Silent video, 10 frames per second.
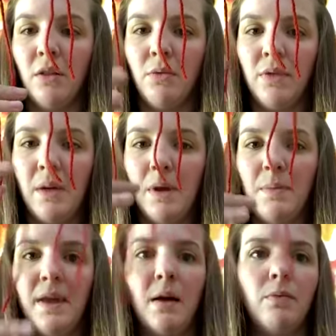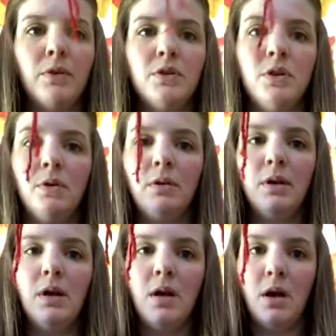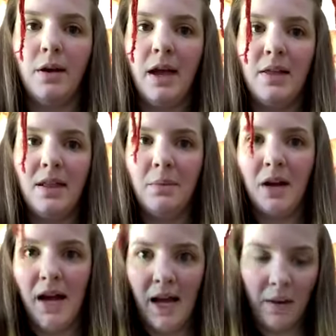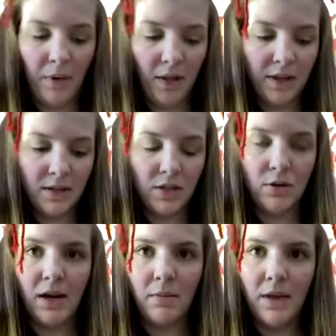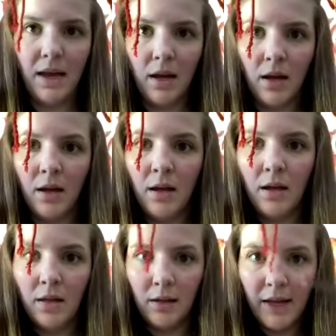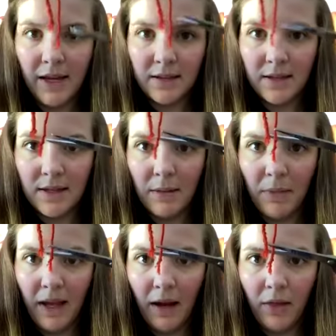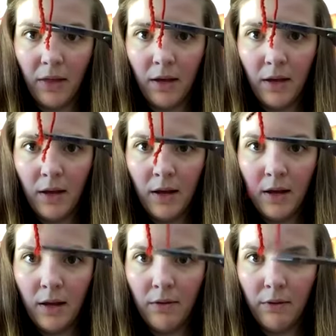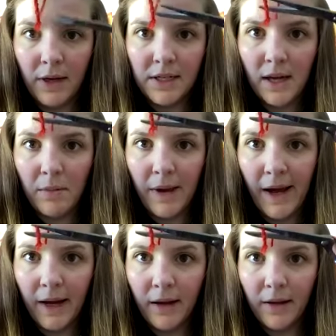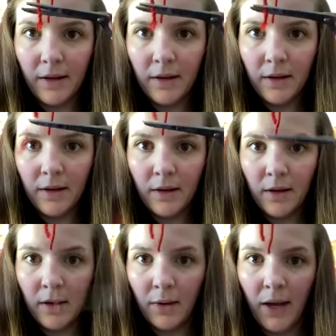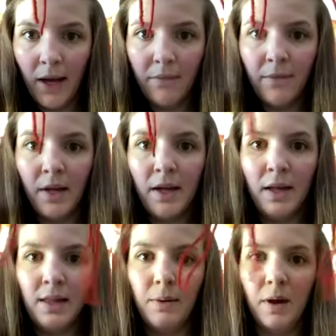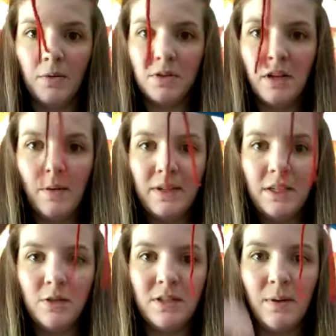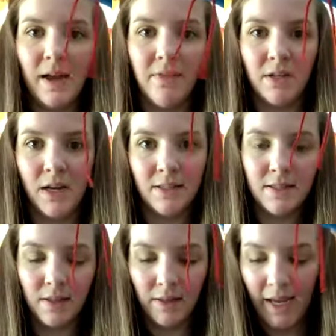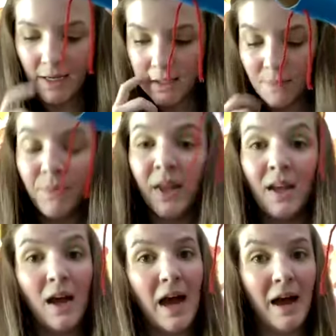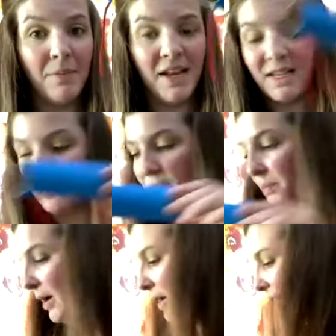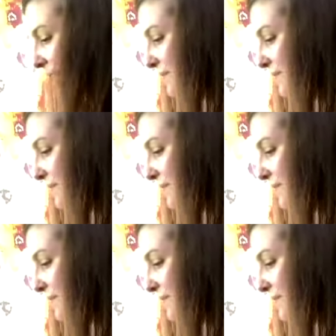through, that might be helpful too. Okay, and then I'm going to eyeball this and try to make the legs the same length, front and back. Okay, there we go. So now you see we have the dog's little legs. The next fun part is